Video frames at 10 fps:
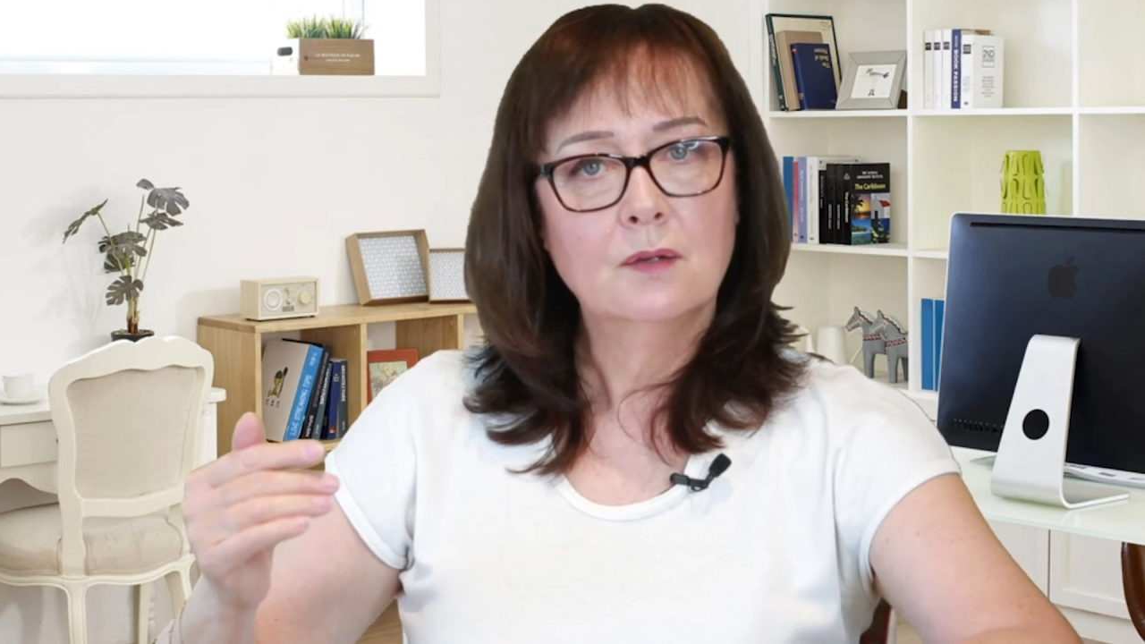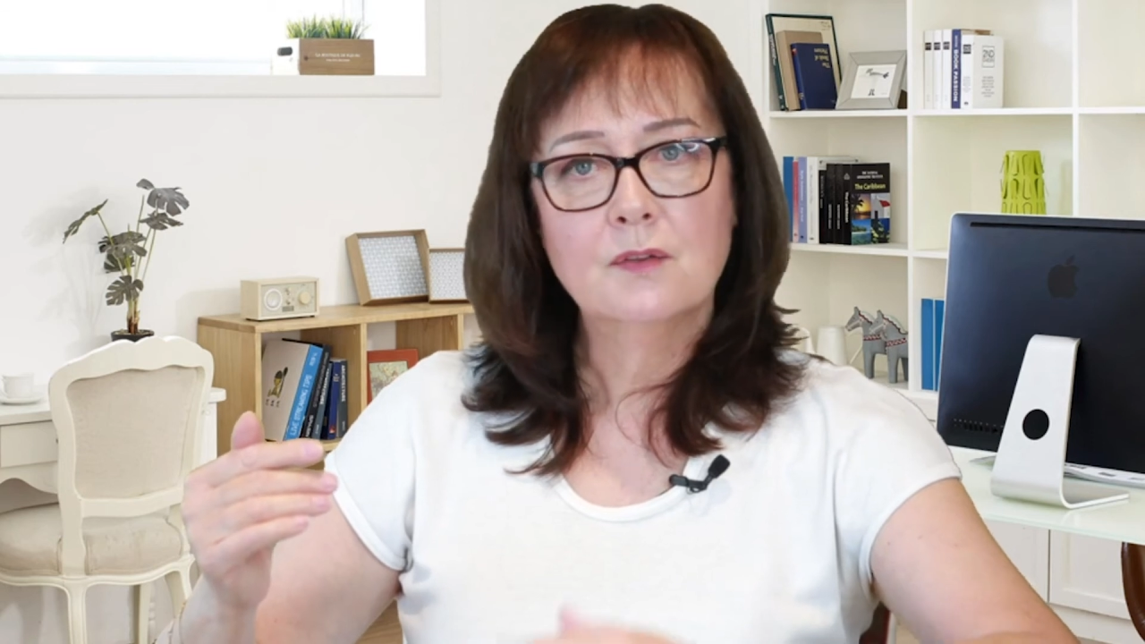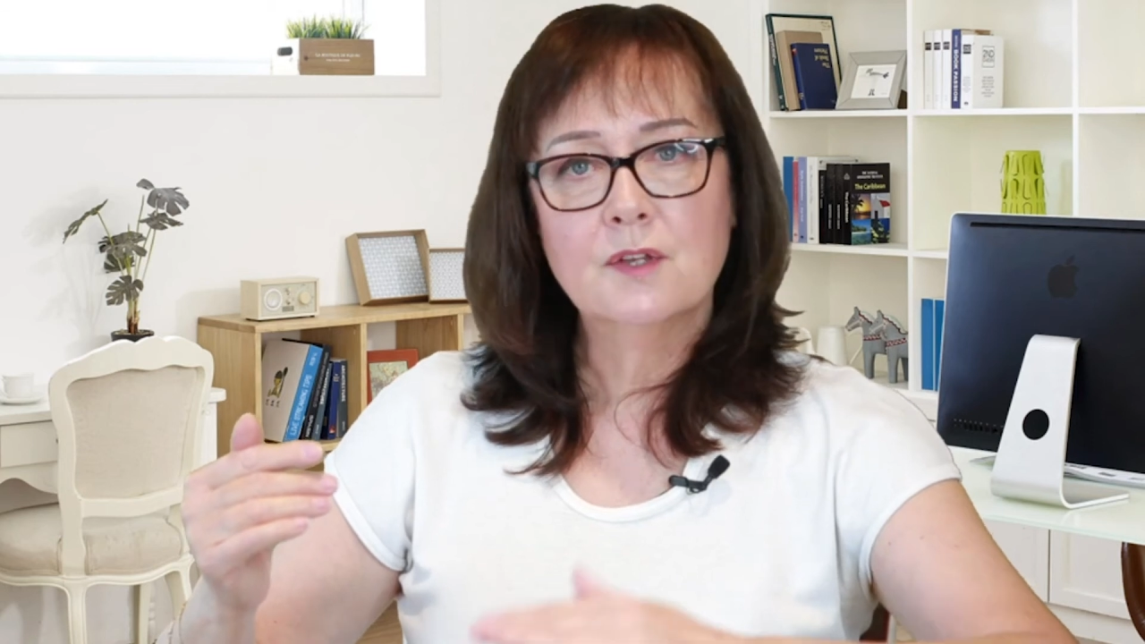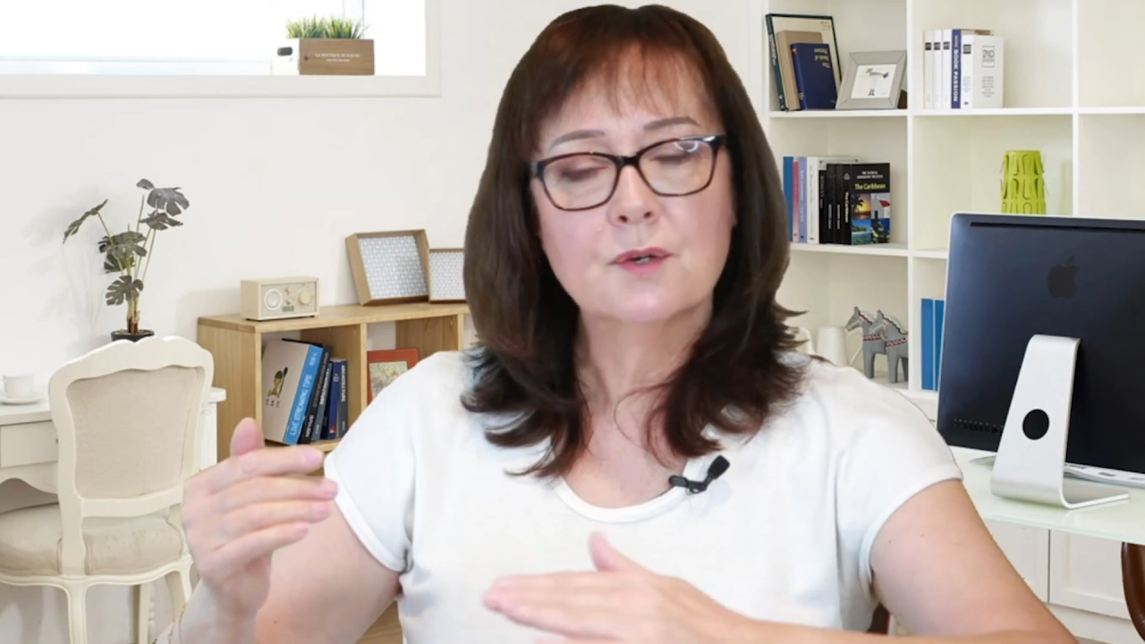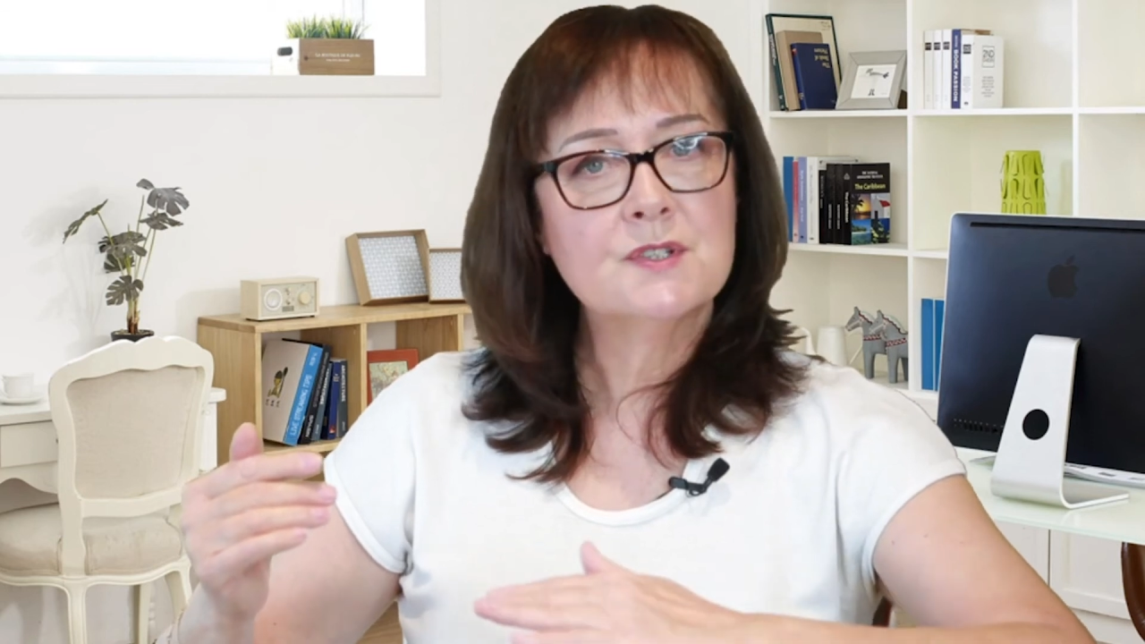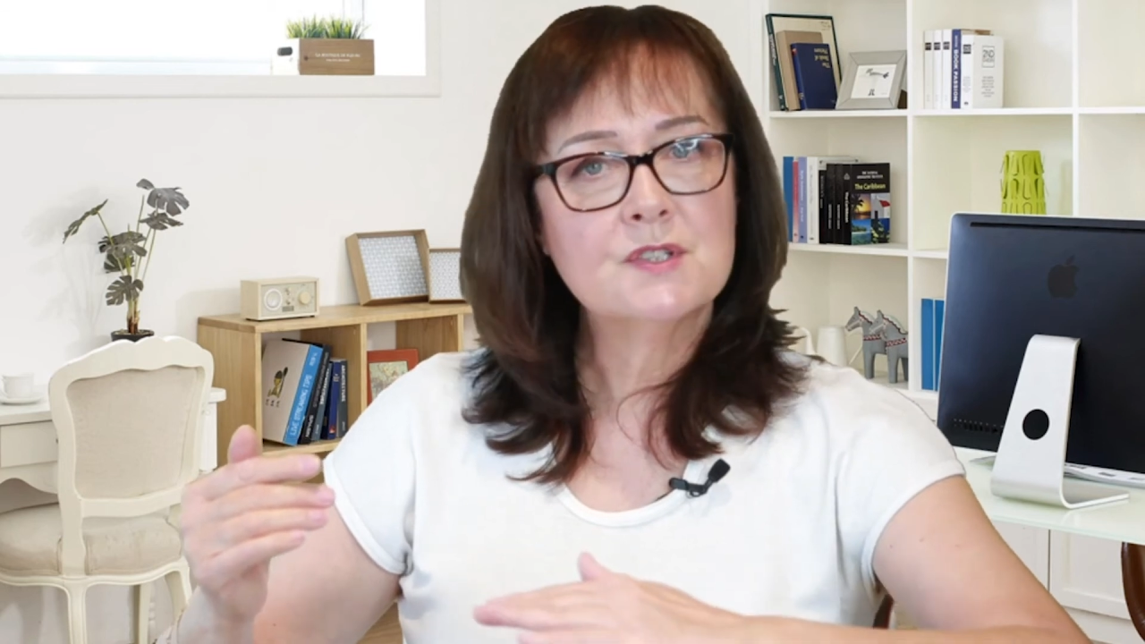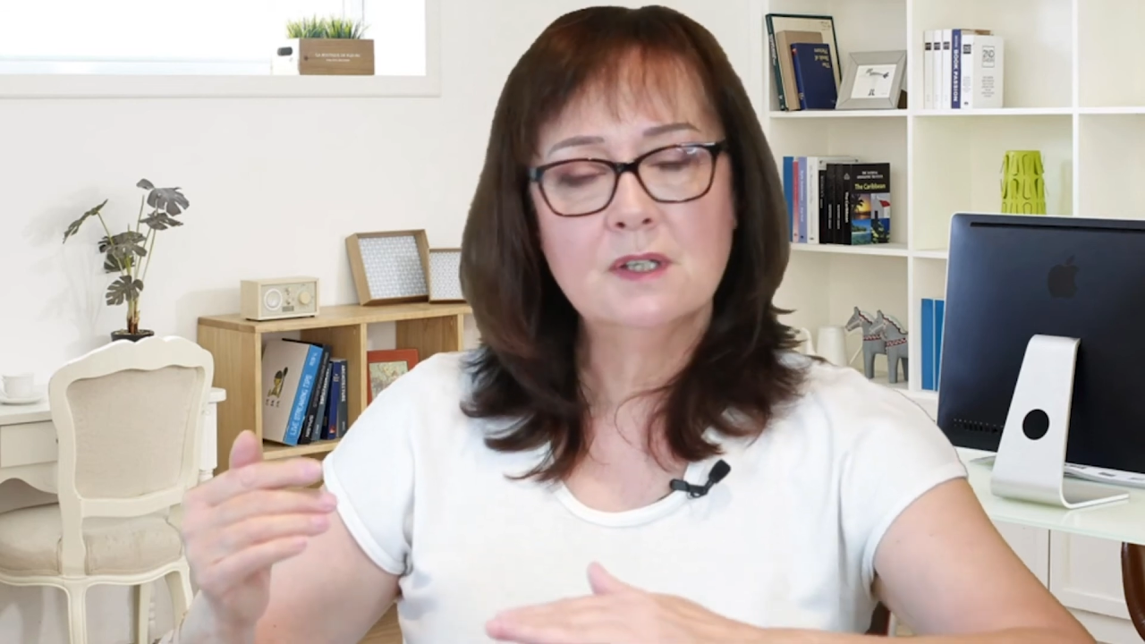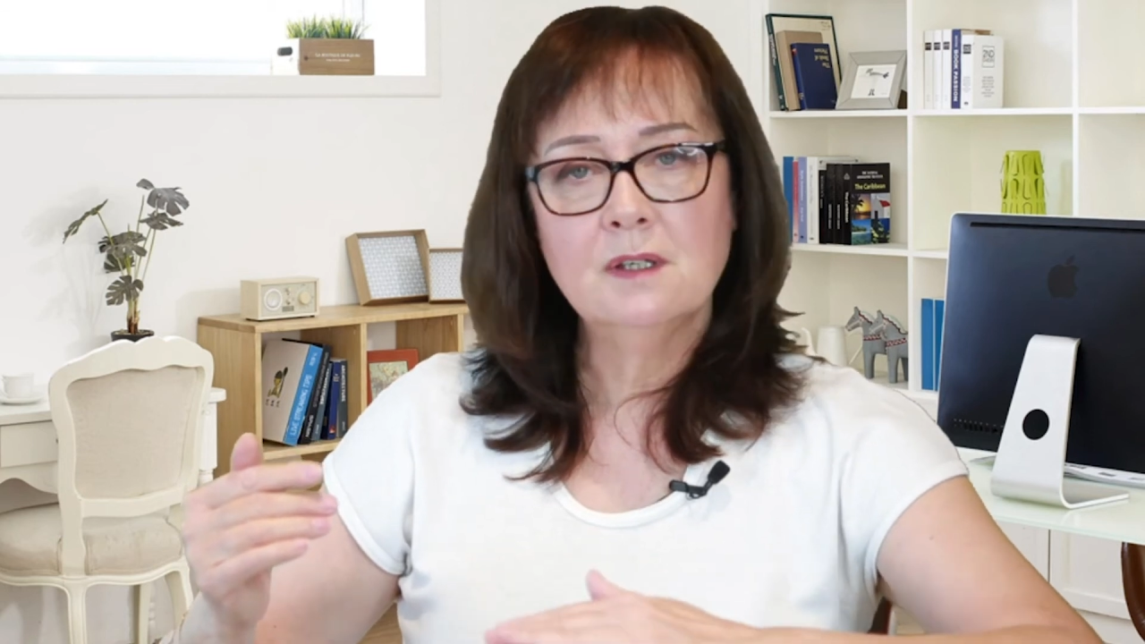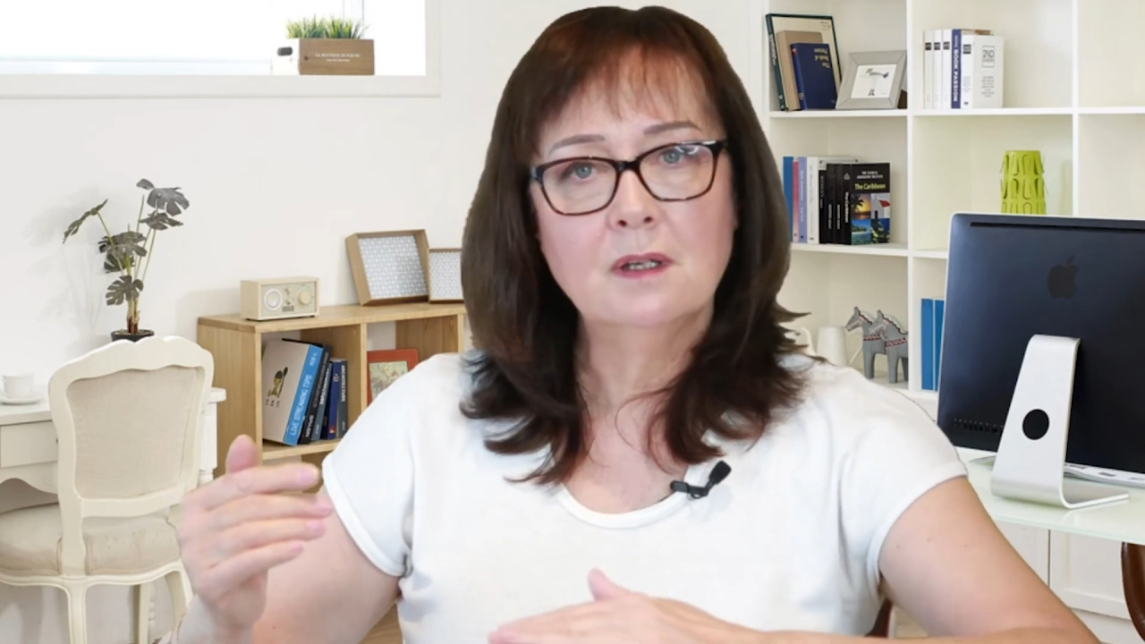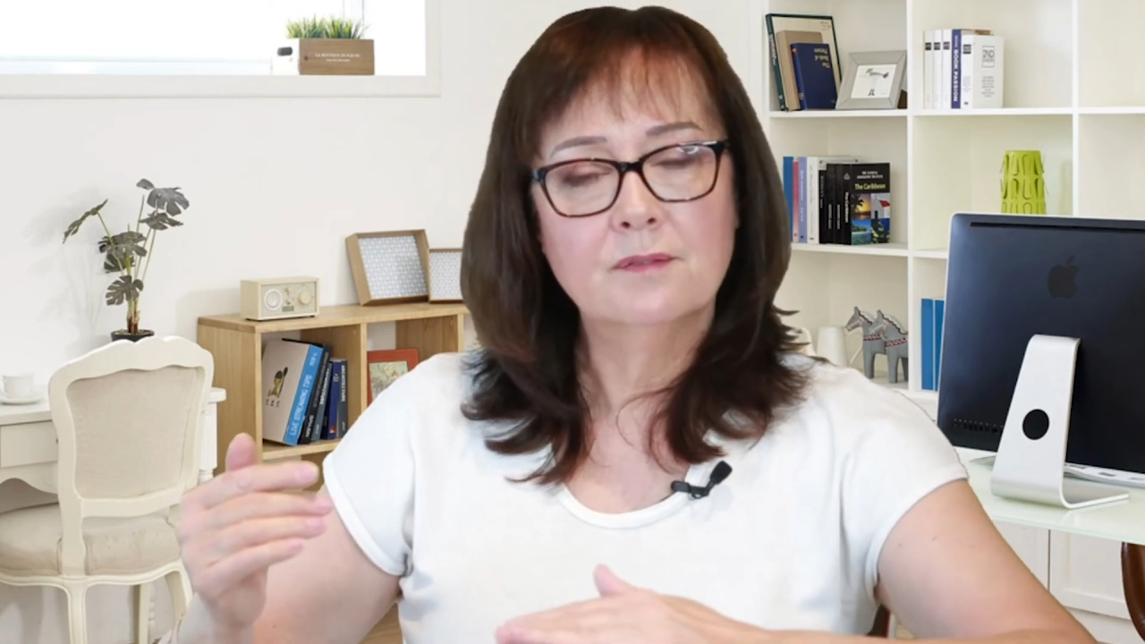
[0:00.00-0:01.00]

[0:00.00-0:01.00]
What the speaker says: there is still a